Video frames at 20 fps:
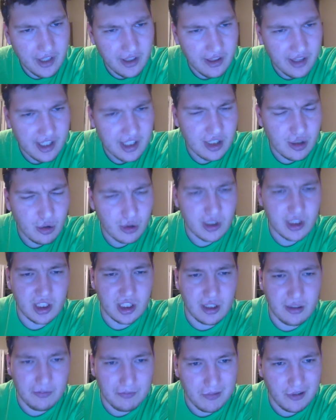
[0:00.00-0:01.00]
This story is
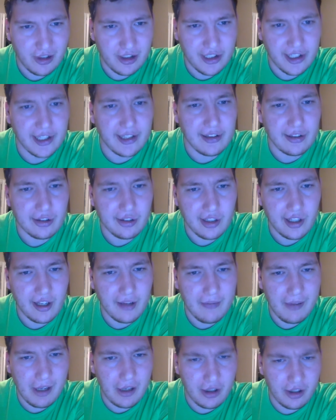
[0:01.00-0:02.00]
particularly
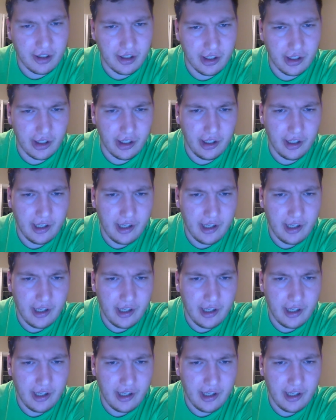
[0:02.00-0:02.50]
about her.